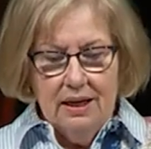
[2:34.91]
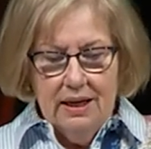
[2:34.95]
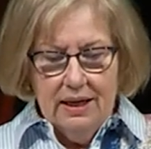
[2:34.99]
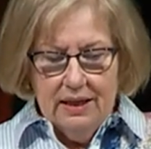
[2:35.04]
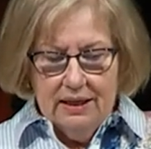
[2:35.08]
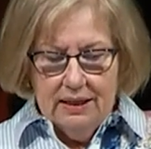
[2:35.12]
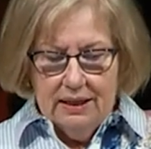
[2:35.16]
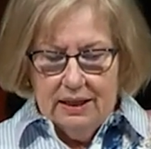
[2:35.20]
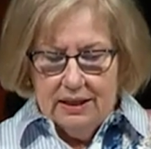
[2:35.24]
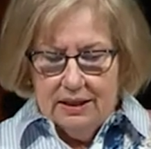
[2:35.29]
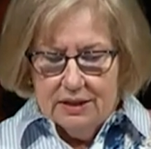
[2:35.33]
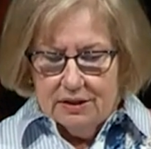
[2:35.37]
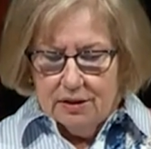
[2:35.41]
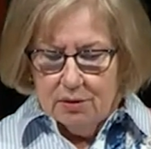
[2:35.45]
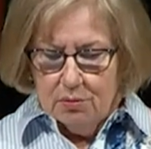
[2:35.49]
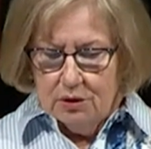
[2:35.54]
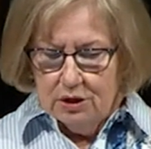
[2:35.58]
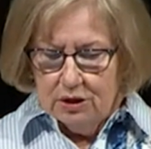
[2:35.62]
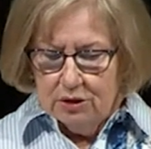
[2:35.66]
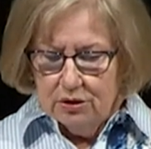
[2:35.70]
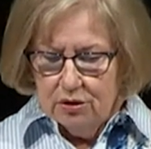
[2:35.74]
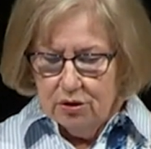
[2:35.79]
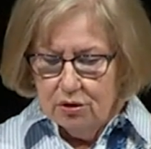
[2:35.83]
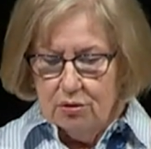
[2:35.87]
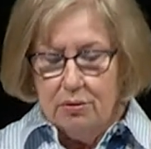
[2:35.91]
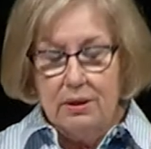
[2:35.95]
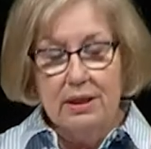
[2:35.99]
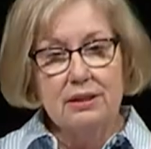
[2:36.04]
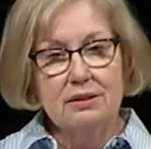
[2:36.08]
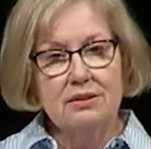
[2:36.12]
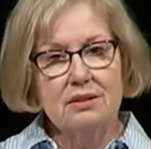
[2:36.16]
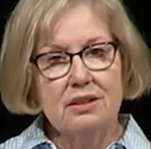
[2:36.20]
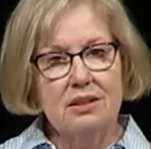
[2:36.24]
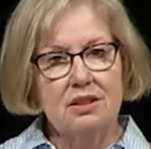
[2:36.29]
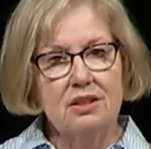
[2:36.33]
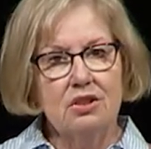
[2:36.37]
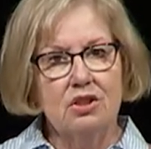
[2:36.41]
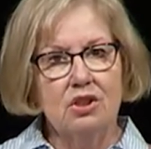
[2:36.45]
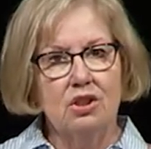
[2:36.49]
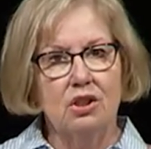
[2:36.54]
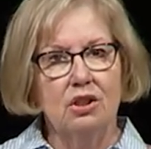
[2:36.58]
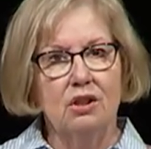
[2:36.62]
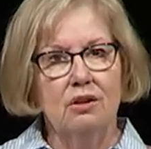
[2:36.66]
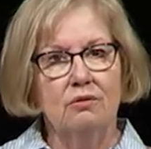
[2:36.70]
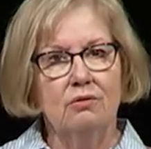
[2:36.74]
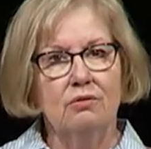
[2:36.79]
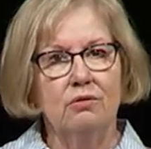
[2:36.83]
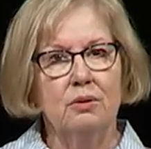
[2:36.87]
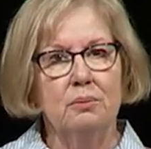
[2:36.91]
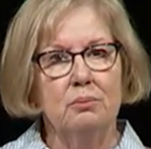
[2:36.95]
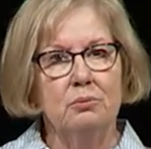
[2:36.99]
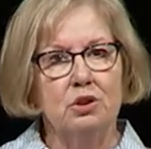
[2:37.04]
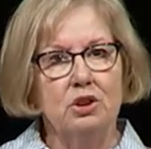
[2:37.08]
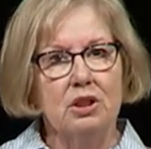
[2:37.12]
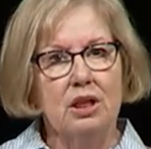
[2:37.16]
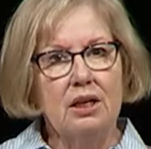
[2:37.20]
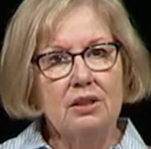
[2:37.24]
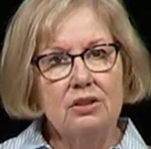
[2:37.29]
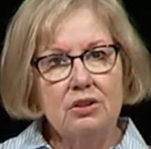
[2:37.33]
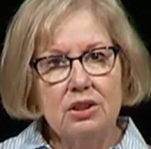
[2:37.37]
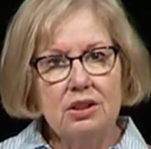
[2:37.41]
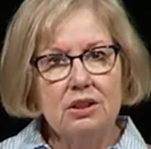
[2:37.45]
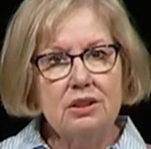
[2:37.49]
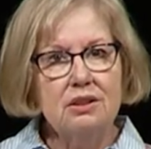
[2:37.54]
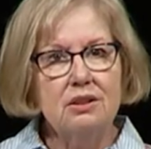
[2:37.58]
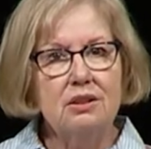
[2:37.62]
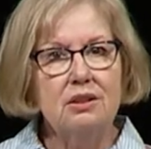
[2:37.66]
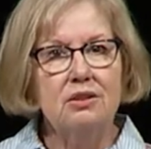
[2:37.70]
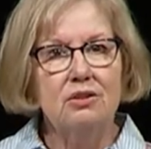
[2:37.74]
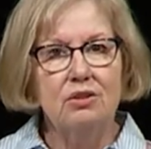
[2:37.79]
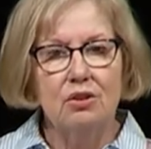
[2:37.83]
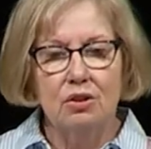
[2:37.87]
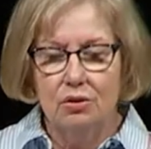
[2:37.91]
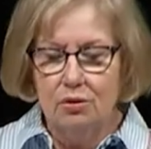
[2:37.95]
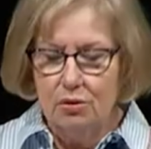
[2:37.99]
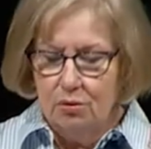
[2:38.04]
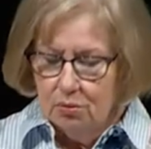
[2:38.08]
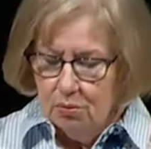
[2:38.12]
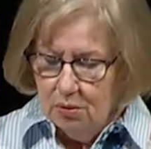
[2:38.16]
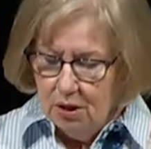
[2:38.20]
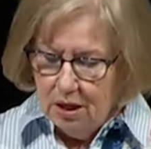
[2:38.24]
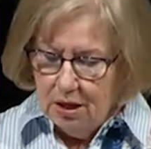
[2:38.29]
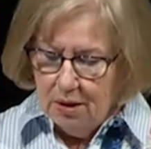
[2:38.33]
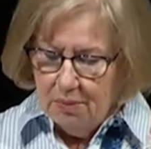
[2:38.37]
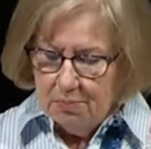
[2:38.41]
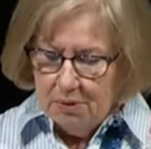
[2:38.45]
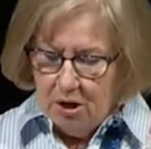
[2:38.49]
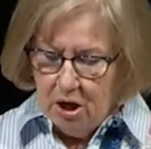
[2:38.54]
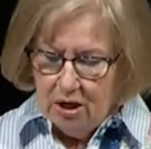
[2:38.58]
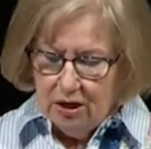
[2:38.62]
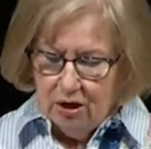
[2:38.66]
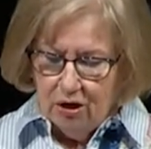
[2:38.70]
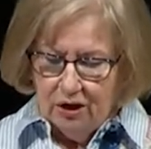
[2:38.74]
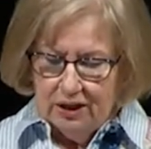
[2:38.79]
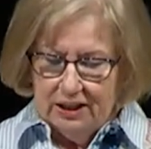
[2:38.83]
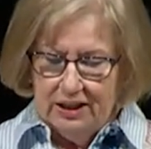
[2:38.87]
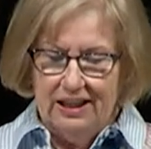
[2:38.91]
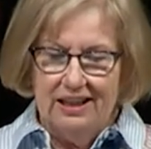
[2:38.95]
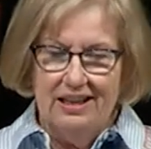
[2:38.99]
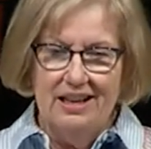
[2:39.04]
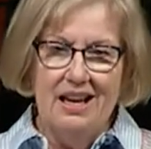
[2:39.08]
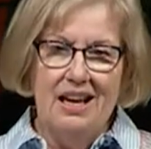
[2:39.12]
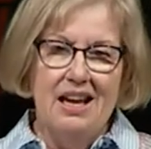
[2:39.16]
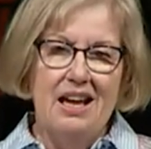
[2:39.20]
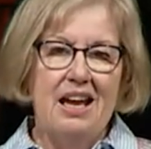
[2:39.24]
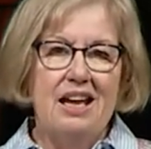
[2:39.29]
in Israel's transition from judges to a monarchy.